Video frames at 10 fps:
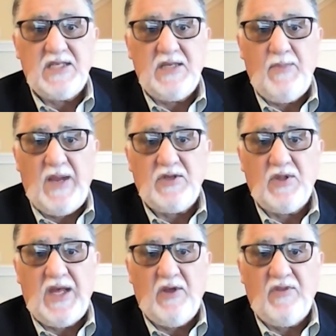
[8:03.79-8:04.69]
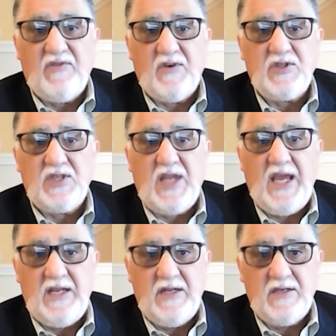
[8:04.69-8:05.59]
in mental health first
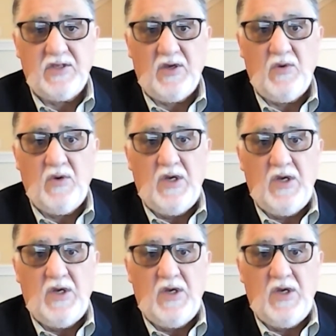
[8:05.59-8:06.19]
aid. So